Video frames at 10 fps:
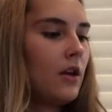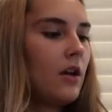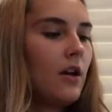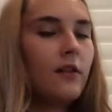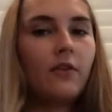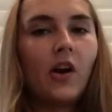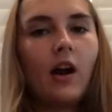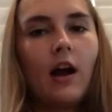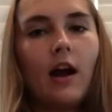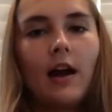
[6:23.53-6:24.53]
of our
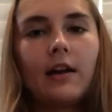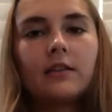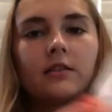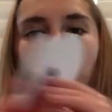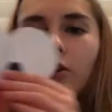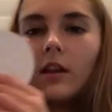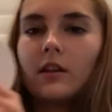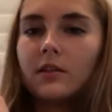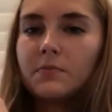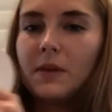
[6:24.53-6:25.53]
eyes so that
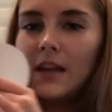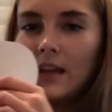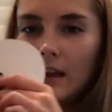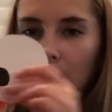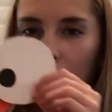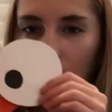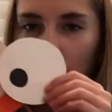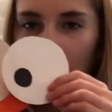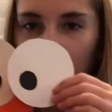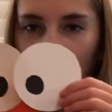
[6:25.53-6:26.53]
it's peeking out
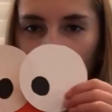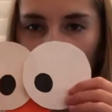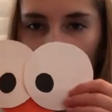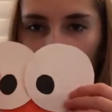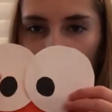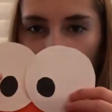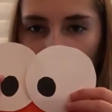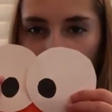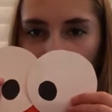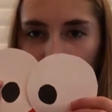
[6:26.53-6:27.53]
kind of underneath like
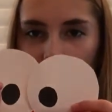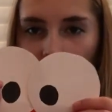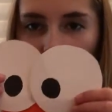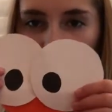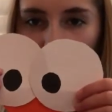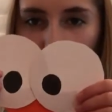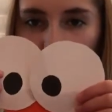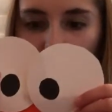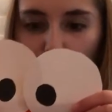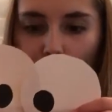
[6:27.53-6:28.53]
this, however big
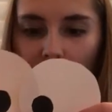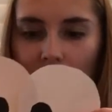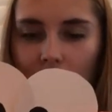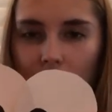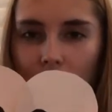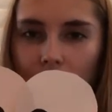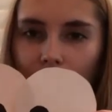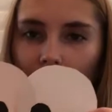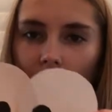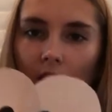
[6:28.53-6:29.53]
you want it to.
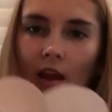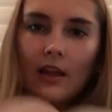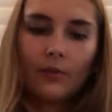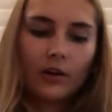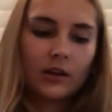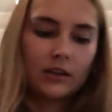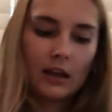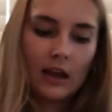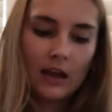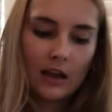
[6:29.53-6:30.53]
And then we're gonna
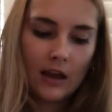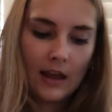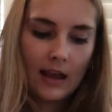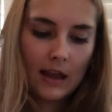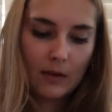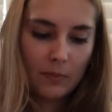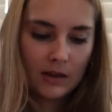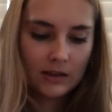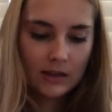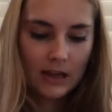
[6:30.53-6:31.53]
take a piece
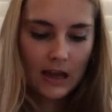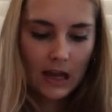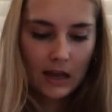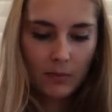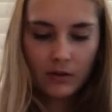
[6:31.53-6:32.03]
of tape